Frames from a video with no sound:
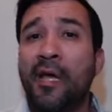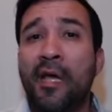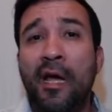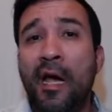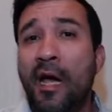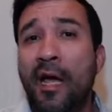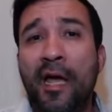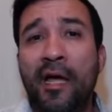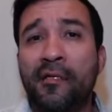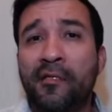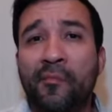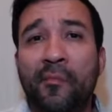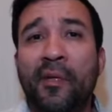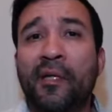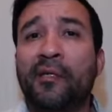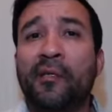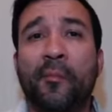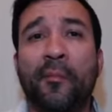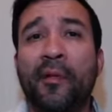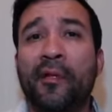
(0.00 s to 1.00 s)
I had to
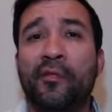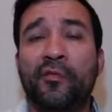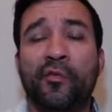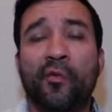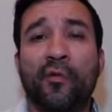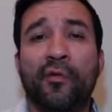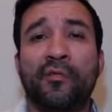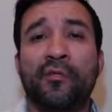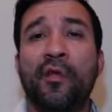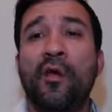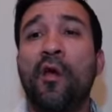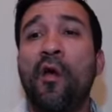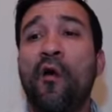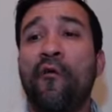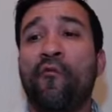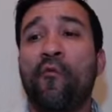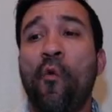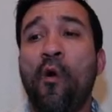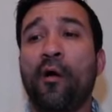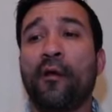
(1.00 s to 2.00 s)
make the big choice
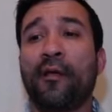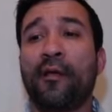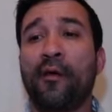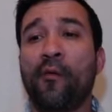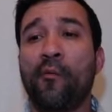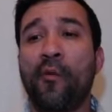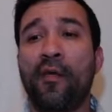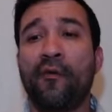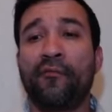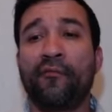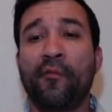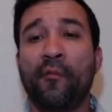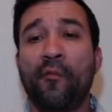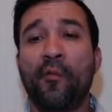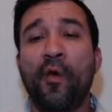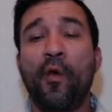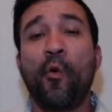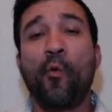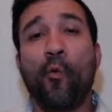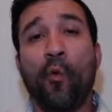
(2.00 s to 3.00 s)
of walking away from
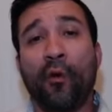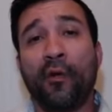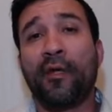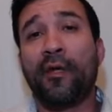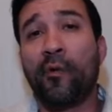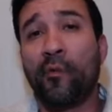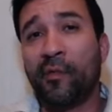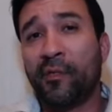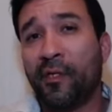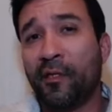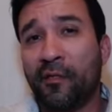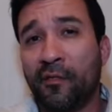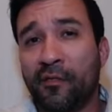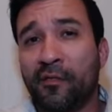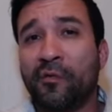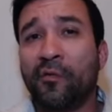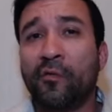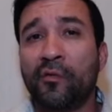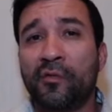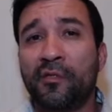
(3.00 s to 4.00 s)
working within the
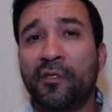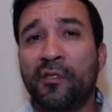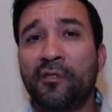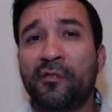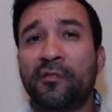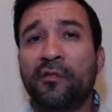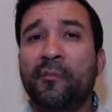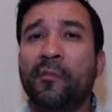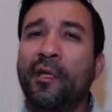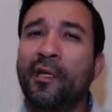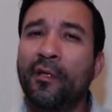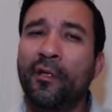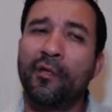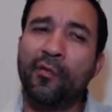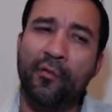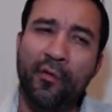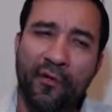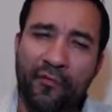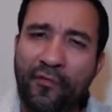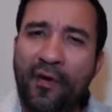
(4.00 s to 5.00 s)
school system in
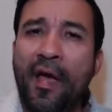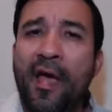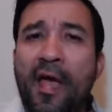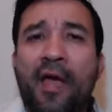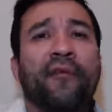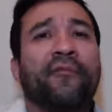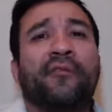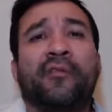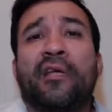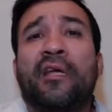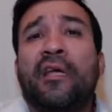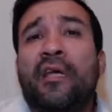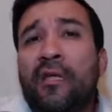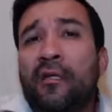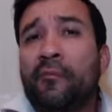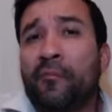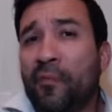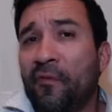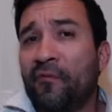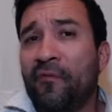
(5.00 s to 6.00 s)
lieu of I have to eat
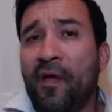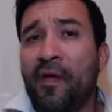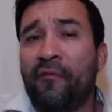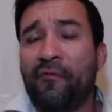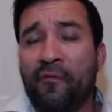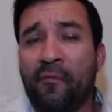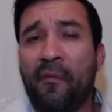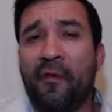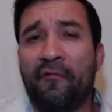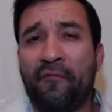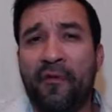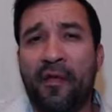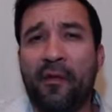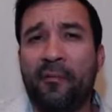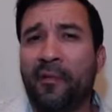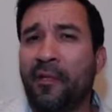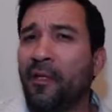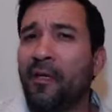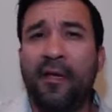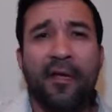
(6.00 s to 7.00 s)
and provide for my
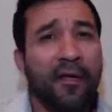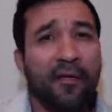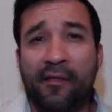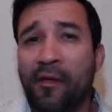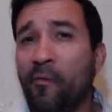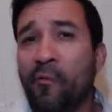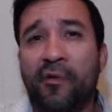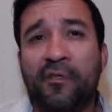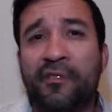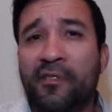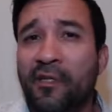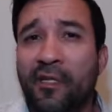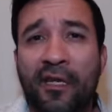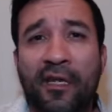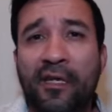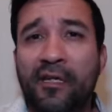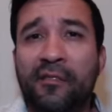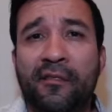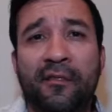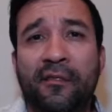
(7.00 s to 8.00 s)
family. That wasn't an
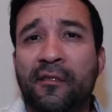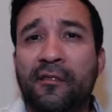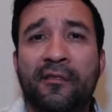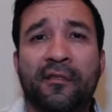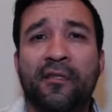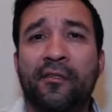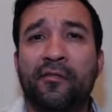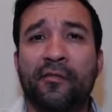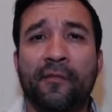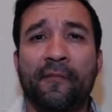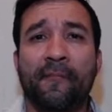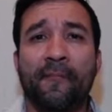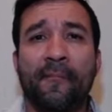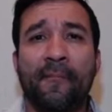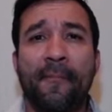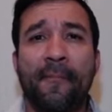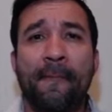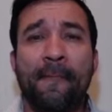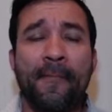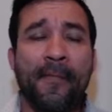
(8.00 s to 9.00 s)
easy decision
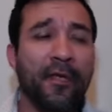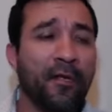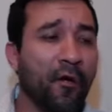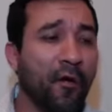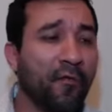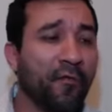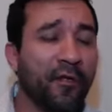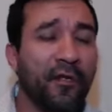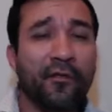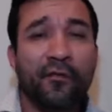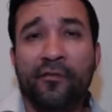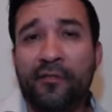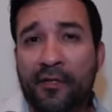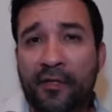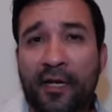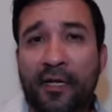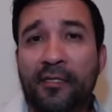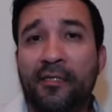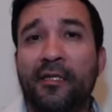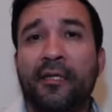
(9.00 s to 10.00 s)
and all the years that
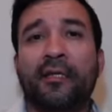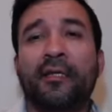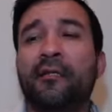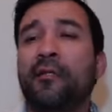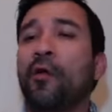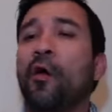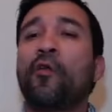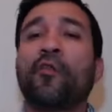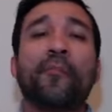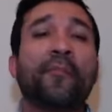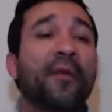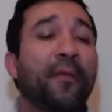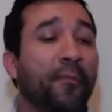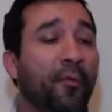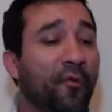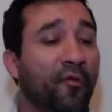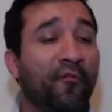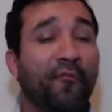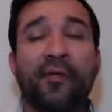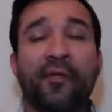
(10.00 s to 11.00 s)
I did it and all the people
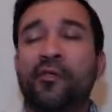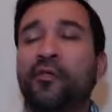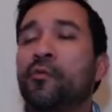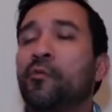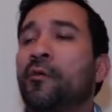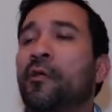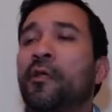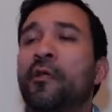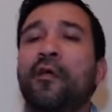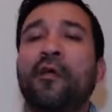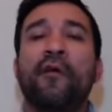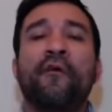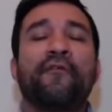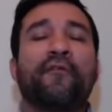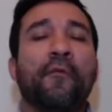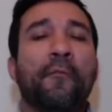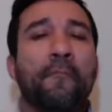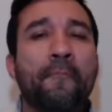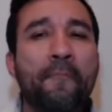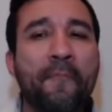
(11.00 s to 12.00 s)
who've been doing it for
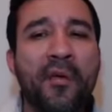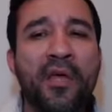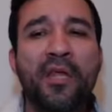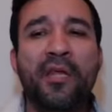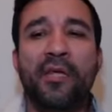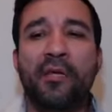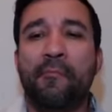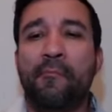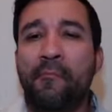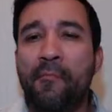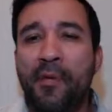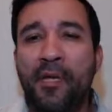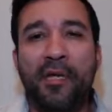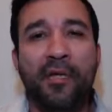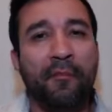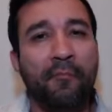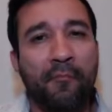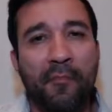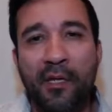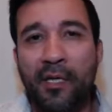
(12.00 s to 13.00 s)
many, many,
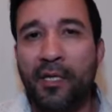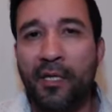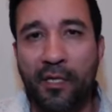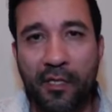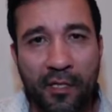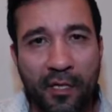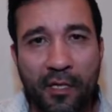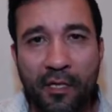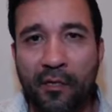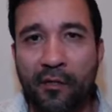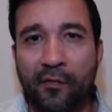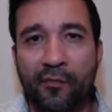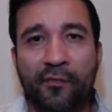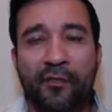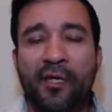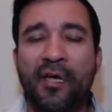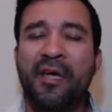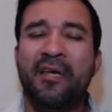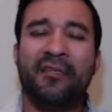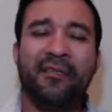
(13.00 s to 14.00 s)
many years,
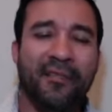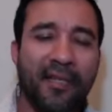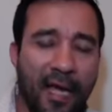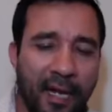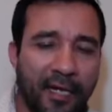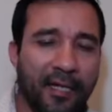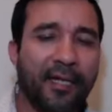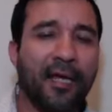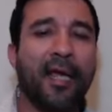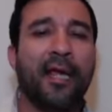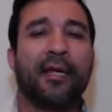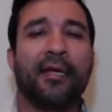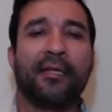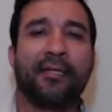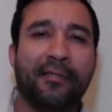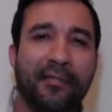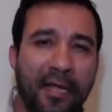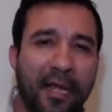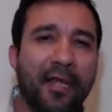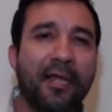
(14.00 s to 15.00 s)
dedicating
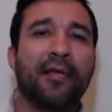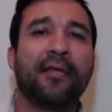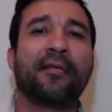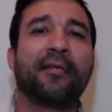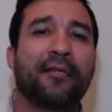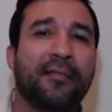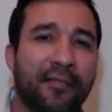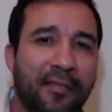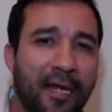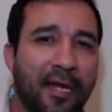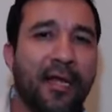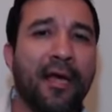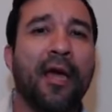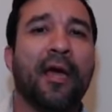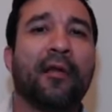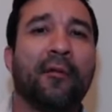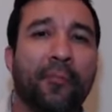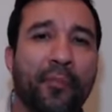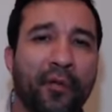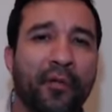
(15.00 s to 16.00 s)
day in and day
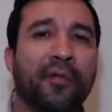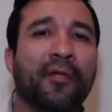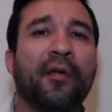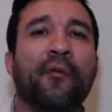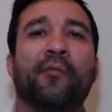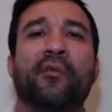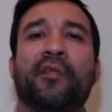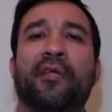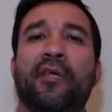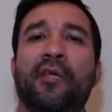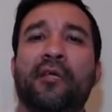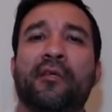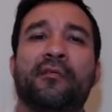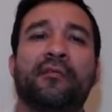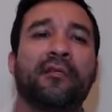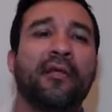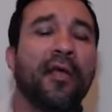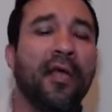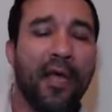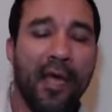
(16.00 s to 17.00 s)
out, putting up with kids
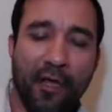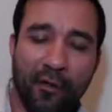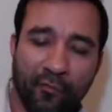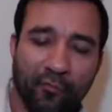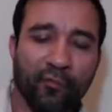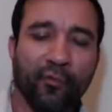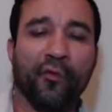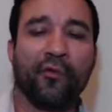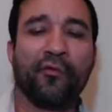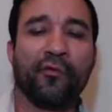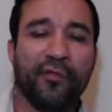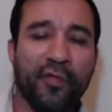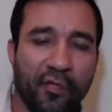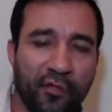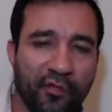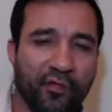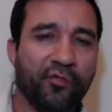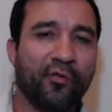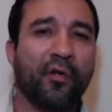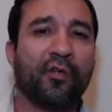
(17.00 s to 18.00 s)
and rules and
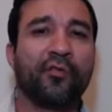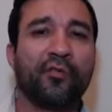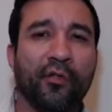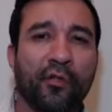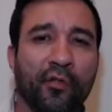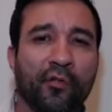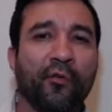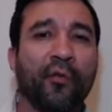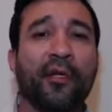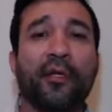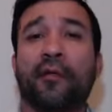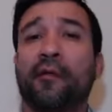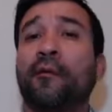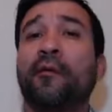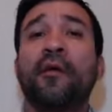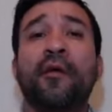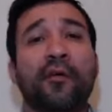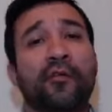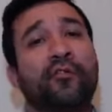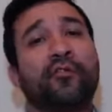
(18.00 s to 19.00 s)
structure and curriculum.
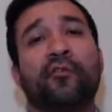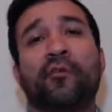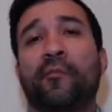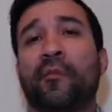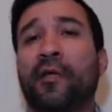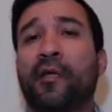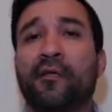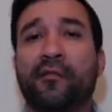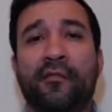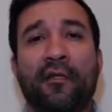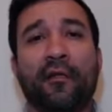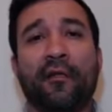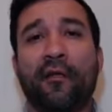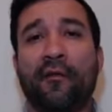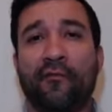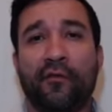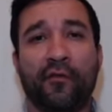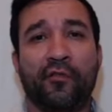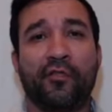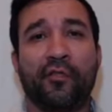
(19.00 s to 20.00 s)
Do it because they
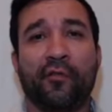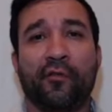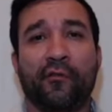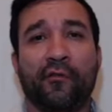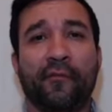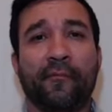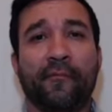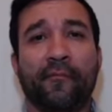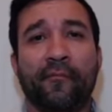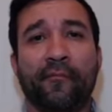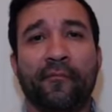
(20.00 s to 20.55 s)
love your children.